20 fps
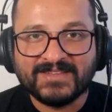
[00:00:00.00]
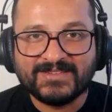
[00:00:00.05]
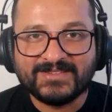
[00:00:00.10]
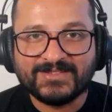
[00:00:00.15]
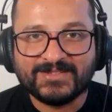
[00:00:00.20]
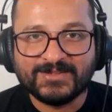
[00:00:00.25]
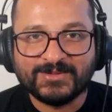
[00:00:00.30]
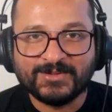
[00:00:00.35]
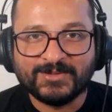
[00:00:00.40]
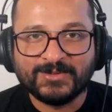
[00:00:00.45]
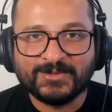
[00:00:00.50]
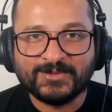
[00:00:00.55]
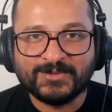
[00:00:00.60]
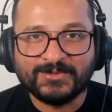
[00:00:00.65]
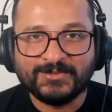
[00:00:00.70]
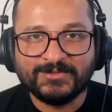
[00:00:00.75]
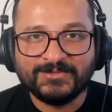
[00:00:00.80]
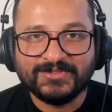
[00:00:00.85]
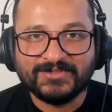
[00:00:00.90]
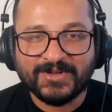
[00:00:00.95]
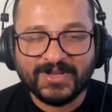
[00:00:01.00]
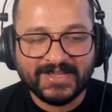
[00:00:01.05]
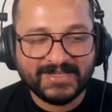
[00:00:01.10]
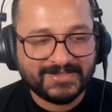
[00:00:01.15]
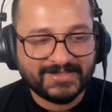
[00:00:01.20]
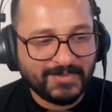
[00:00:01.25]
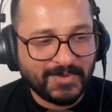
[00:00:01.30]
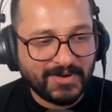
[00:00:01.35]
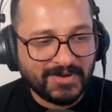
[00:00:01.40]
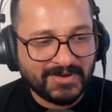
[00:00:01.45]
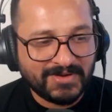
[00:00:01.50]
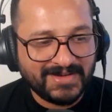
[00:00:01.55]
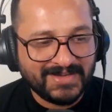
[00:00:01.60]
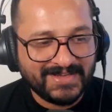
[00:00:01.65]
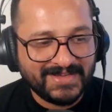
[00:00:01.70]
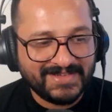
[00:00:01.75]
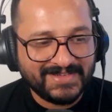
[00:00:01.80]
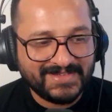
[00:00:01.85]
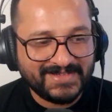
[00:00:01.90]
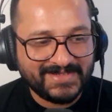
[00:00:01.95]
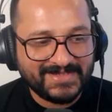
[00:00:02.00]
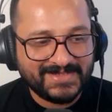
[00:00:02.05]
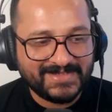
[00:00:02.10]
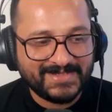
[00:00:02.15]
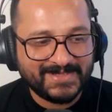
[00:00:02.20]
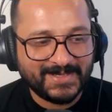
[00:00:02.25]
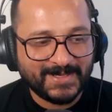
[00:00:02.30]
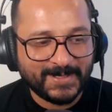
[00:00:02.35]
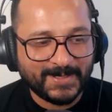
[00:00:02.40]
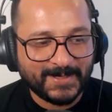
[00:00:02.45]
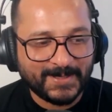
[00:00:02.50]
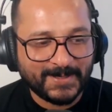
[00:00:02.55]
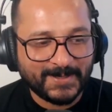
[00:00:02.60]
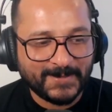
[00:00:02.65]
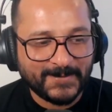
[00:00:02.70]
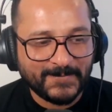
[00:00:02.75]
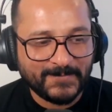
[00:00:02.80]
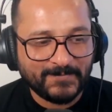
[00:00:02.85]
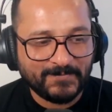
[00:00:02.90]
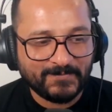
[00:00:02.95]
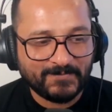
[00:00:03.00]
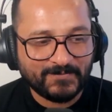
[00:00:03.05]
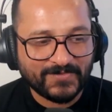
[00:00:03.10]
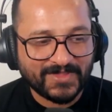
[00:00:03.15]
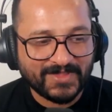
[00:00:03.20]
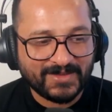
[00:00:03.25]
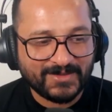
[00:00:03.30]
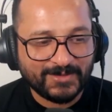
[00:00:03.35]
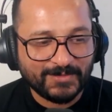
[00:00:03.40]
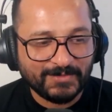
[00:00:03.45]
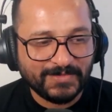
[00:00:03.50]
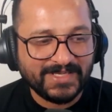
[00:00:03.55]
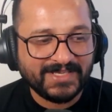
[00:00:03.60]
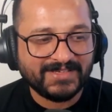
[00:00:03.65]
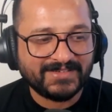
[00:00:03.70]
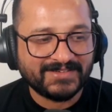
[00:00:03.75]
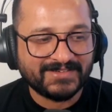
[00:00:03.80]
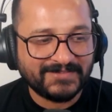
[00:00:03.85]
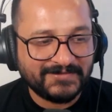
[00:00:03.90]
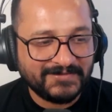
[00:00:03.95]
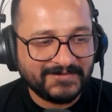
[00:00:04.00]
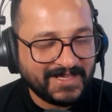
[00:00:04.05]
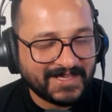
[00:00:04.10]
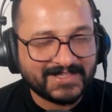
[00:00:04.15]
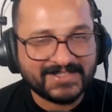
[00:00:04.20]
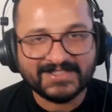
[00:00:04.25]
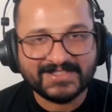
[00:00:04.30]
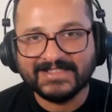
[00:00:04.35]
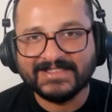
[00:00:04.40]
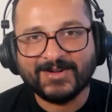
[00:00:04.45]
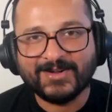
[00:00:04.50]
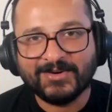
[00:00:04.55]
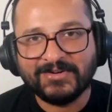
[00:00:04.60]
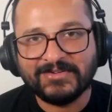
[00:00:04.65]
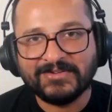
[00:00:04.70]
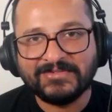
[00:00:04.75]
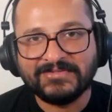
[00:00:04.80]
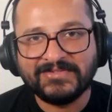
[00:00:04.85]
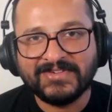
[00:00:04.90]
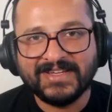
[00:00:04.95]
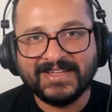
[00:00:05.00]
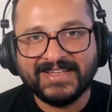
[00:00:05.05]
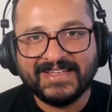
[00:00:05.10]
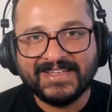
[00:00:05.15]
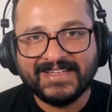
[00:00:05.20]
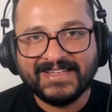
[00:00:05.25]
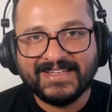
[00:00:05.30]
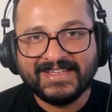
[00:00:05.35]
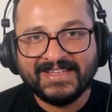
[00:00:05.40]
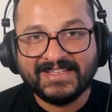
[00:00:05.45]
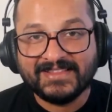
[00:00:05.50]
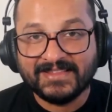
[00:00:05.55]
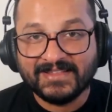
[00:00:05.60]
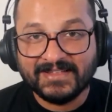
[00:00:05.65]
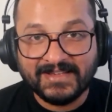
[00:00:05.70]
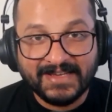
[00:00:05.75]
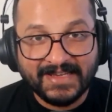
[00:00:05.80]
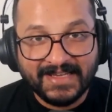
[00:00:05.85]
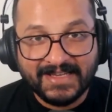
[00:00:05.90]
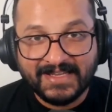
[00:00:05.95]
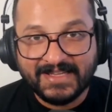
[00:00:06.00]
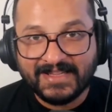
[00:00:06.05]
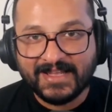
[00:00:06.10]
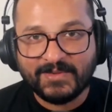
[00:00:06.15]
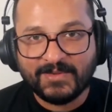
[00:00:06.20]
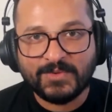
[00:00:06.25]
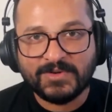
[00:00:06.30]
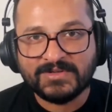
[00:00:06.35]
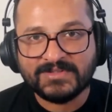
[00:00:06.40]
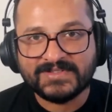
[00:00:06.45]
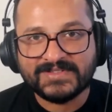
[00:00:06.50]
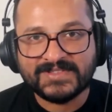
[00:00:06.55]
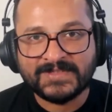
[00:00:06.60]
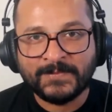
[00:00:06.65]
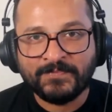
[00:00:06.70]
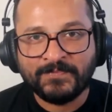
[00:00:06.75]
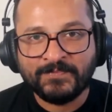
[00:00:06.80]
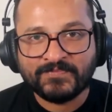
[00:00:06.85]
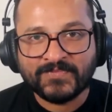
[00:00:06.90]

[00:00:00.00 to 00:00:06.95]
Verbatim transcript: So today's pod is, um, to me, a reflection of the day that was,